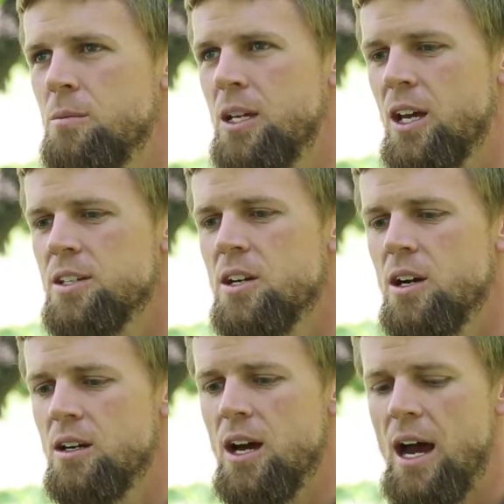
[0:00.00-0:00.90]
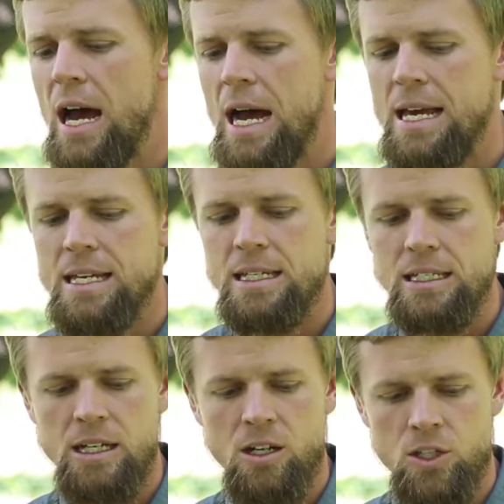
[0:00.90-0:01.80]
Because our
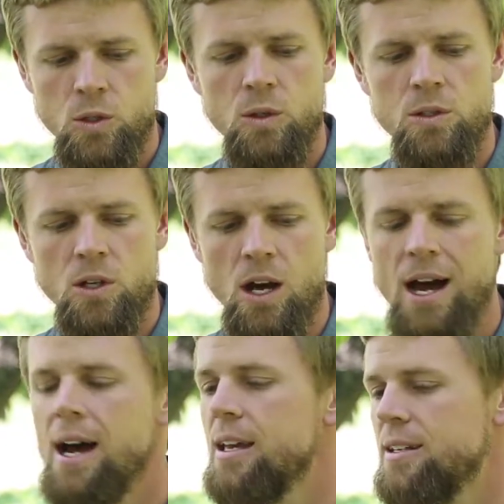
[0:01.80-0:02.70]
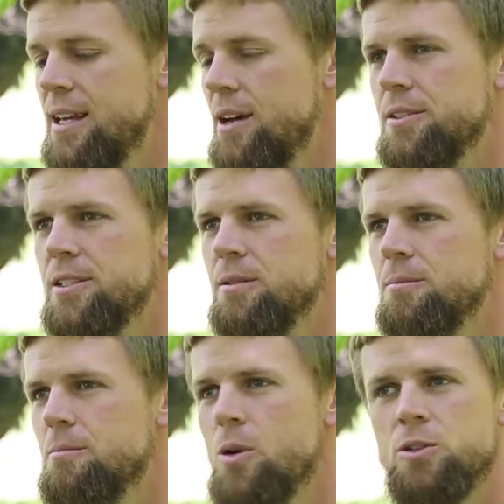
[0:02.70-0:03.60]
soils are high in calcium,
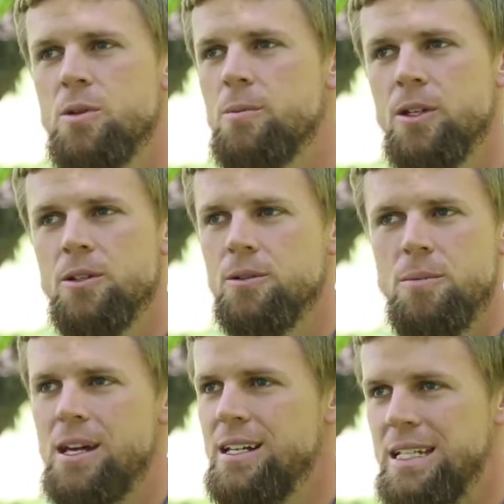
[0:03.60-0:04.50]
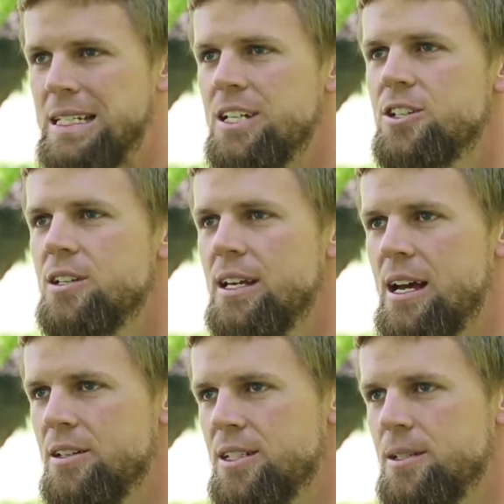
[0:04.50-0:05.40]
most people don't pay any attention to
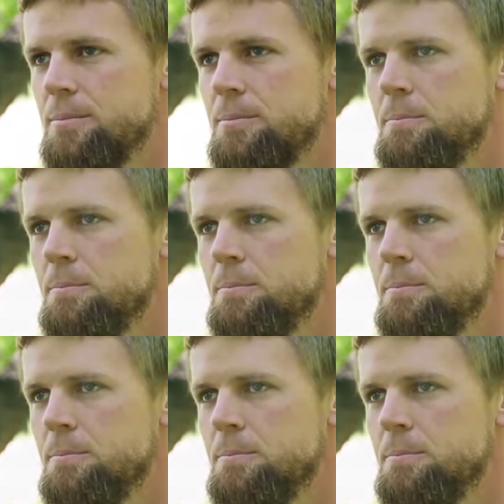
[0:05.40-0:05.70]
calcium,